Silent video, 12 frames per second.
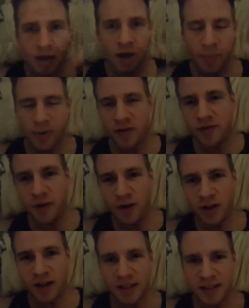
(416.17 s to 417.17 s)
Upon
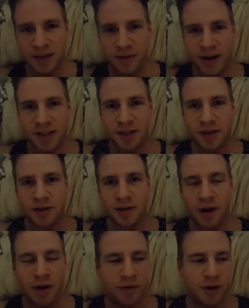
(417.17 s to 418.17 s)
further consideration,
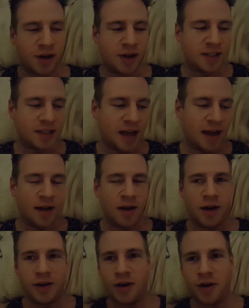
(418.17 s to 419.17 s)
I realised that
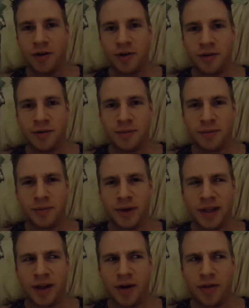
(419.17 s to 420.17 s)
I don't
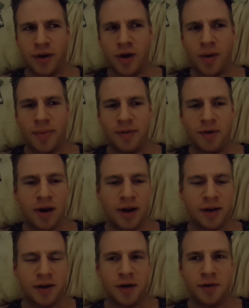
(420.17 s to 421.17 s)
really own the copyright
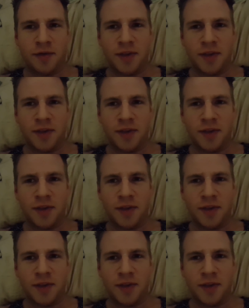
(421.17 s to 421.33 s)
of